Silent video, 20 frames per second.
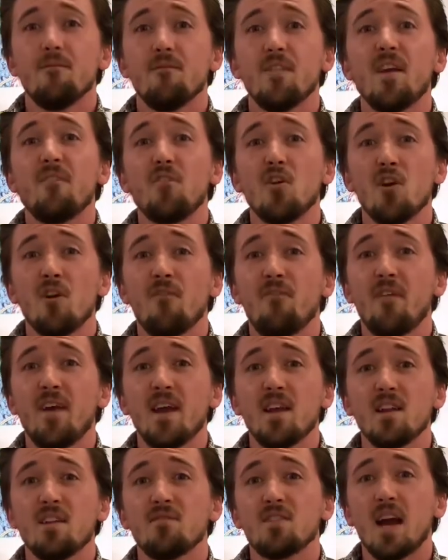If you're a
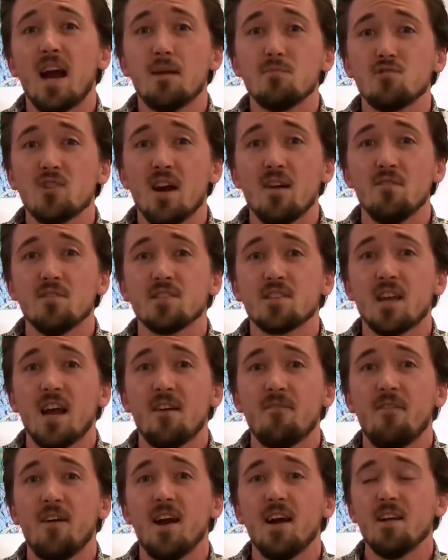fan of time travel
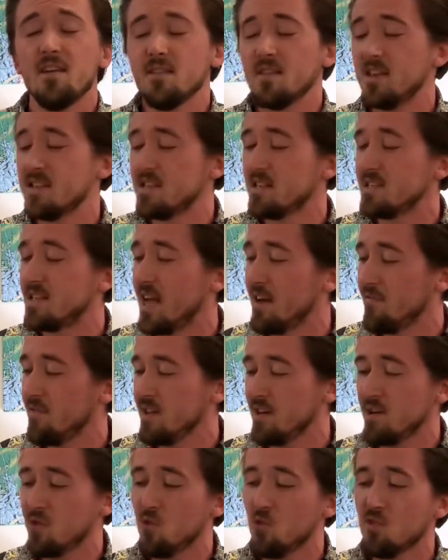sci-fi, this is
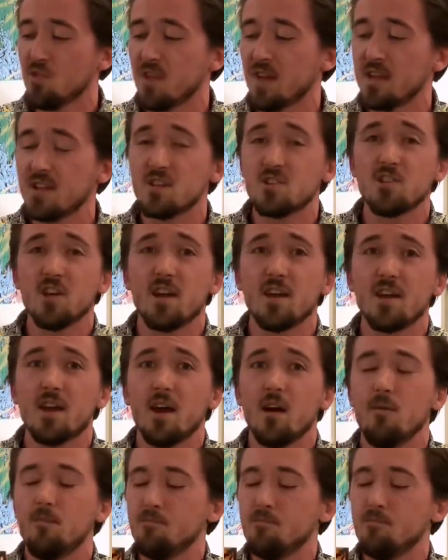definitely a cool thing to check out.